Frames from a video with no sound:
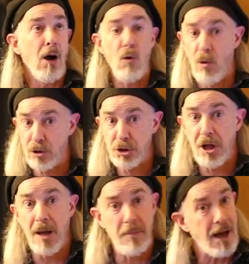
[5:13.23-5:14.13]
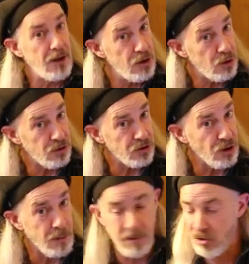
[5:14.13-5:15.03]
chord shape that uses
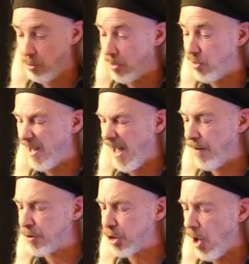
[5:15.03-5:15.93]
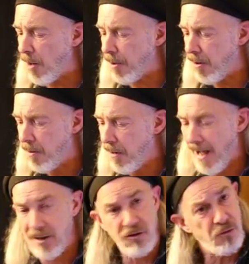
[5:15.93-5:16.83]
open strings, like F sharp
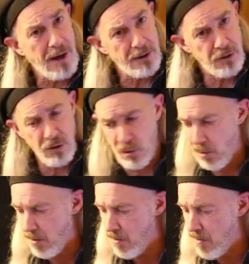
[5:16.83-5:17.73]
at fret 2,